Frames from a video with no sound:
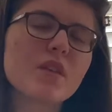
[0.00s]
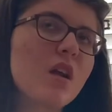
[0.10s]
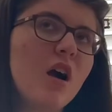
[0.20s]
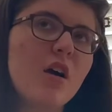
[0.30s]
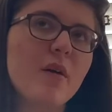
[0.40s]

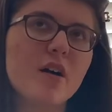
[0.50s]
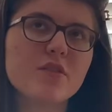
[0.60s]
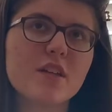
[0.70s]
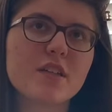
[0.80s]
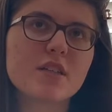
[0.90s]

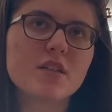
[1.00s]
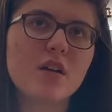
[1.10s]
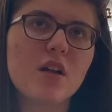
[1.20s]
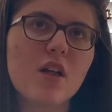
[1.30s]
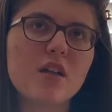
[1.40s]
Unlike
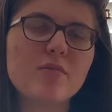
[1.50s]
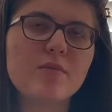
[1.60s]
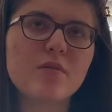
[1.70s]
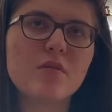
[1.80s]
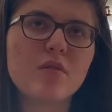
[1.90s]
a lot of
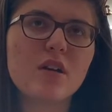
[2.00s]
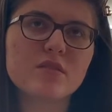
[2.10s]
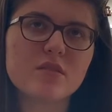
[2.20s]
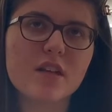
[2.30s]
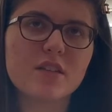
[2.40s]
people,
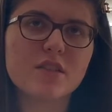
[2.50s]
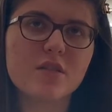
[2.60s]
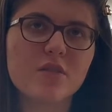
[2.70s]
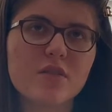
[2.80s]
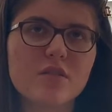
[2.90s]
so
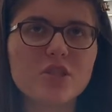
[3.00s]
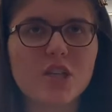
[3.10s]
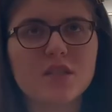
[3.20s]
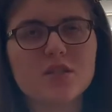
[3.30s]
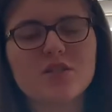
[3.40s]
the
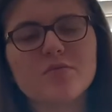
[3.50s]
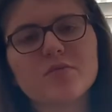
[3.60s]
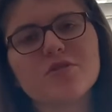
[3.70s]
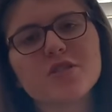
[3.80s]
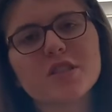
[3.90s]
J tube
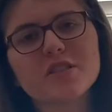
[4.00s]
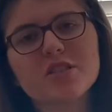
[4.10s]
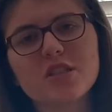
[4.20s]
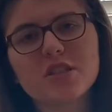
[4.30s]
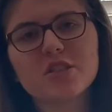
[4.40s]
usually gets
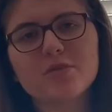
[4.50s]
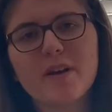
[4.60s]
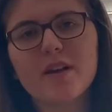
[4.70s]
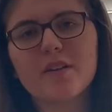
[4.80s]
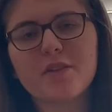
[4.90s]
changed
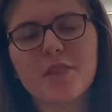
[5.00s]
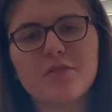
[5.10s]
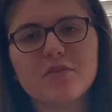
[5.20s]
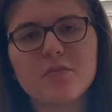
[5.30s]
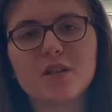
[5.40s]
about every
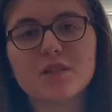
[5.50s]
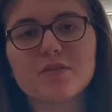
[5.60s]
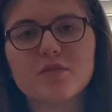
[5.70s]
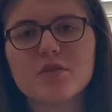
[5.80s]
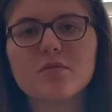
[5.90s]
3 months for
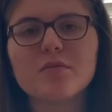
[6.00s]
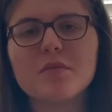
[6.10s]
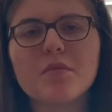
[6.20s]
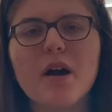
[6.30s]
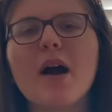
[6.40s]
normal
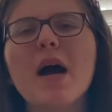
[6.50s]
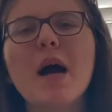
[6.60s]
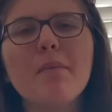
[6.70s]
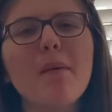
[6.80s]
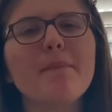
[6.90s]
people,
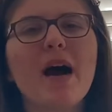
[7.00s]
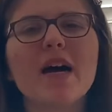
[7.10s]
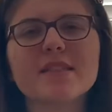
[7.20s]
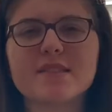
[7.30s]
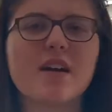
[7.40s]
but
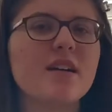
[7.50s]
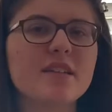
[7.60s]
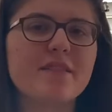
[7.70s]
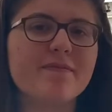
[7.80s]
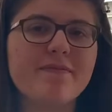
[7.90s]
mine's gotten
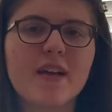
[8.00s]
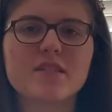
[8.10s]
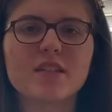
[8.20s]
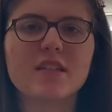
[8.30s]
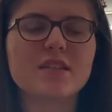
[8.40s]

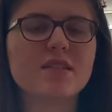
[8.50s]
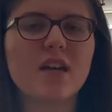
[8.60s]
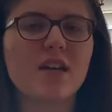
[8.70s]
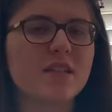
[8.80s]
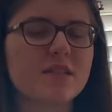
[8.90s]
infected.
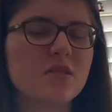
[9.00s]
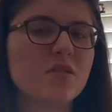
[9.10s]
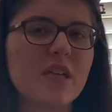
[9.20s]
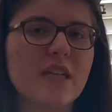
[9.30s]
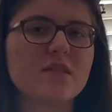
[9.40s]
It's
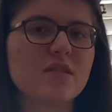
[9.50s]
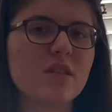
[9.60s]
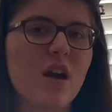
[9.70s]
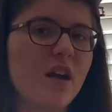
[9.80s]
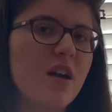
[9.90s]
leaked a
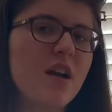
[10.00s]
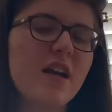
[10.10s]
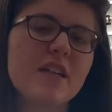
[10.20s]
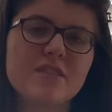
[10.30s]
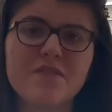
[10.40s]
lot.
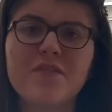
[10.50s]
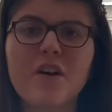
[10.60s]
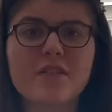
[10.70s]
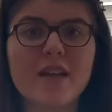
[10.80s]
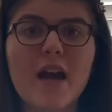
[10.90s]
It's
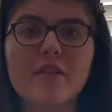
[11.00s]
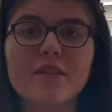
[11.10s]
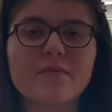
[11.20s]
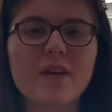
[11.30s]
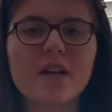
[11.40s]
fallen
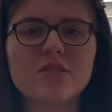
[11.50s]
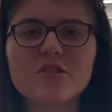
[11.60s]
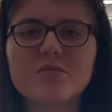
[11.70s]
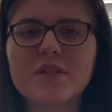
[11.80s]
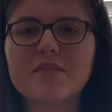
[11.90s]
out. My
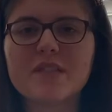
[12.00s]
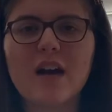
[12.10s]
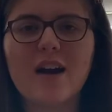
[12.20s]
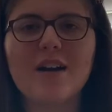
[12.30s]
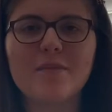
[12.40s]
tubes have
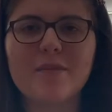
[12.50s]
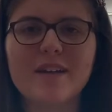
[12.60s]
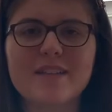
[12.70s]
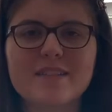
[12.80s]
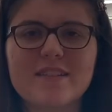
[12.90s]
not
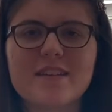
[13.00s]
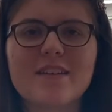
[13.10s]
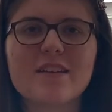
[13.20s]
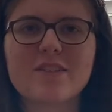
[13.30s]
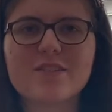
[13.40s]
been
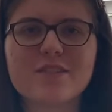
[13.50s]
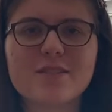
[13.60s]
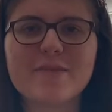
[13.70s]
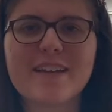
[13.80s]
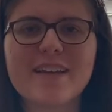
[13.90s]
good to
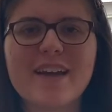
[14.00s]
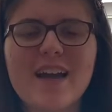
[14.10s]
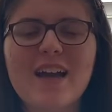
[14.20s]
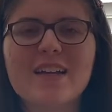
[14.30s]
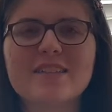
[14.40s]
me
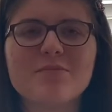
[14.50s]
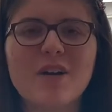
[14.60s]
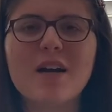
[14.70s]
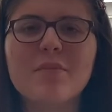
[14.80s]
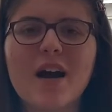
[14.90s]
because
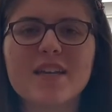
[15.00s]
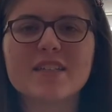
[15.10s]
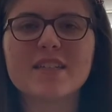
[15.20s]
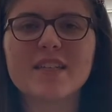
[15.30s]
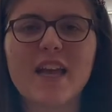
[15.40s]
my body
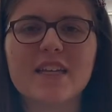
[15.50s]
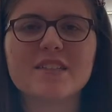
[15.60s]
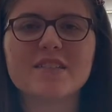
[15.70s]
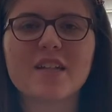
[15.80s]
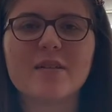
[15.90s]

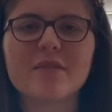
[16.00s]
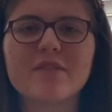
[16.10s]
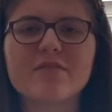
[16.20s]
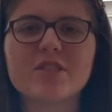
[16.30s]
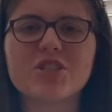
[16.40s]
hates them. It
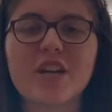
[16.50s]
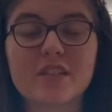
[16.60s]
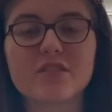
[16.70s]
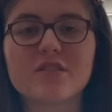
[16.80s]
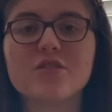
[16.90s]

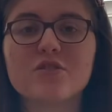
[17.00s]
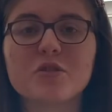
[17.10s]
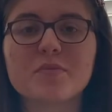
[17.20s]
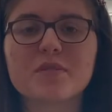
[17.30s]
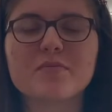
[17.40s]
rejects the
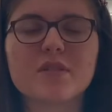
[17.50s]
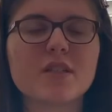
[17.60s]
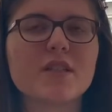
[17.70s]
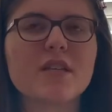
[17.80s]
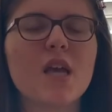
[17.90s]
tubes
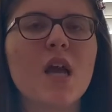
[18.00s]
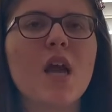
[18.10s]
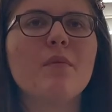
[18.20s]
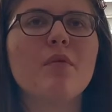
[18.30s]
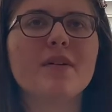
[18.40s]
completely,
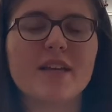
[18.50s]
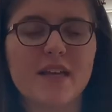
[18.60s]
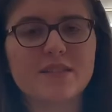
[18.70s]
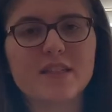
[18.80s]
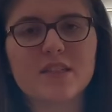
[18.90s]
but we
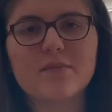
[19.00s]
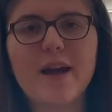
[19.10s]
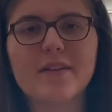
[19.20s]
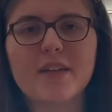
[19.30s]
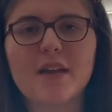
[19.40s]
can't take them
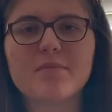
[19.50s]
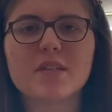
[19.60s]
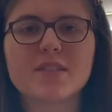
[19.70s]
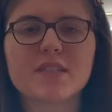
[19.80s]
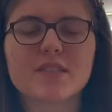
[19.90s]
out yet
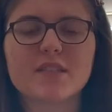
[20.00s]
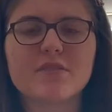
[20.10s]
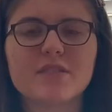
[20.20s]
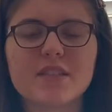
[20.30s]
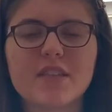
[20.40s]
because I still
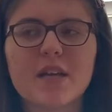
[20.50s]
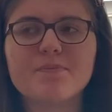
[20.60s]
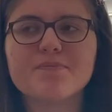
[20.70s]
need them.